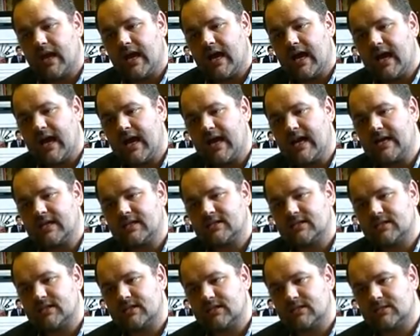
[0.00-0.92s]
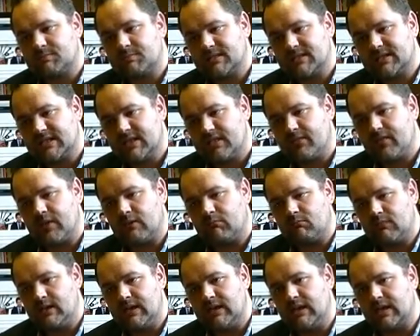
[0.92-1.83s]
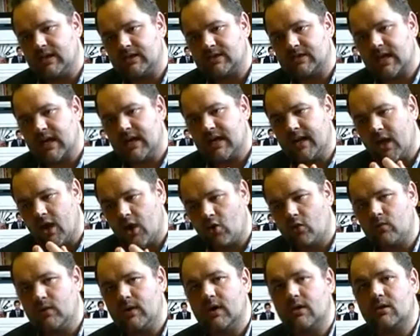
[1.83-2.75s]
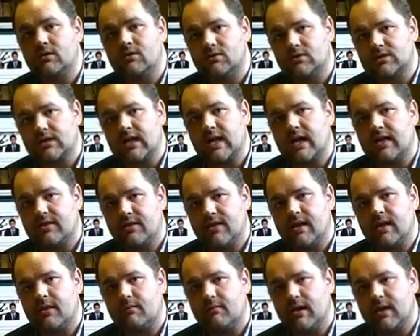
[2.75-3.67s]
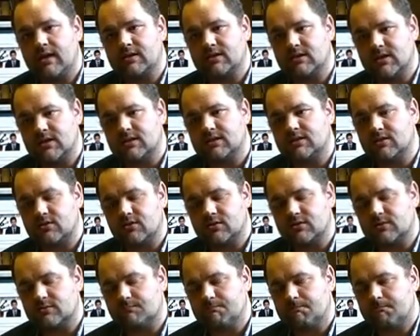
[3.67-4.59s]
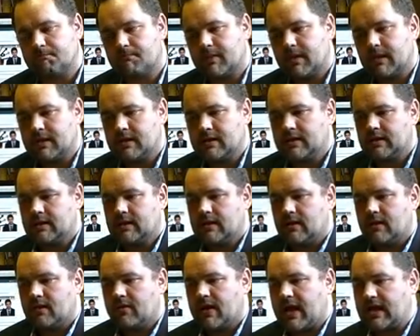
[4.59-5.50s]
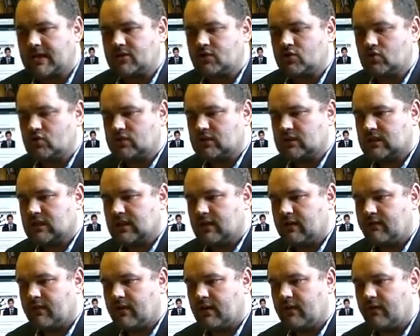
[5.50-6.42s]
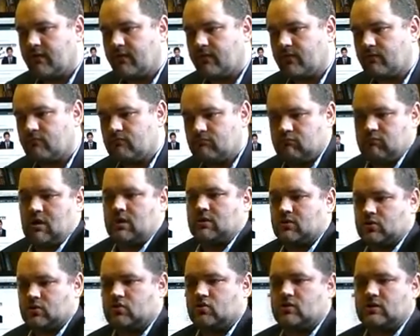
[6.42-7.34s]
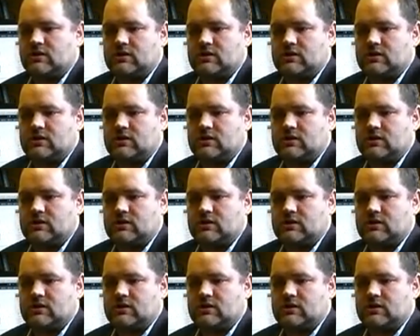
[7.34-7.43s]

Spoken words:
has specific meanings and how we understand them as listeners. That's usually understood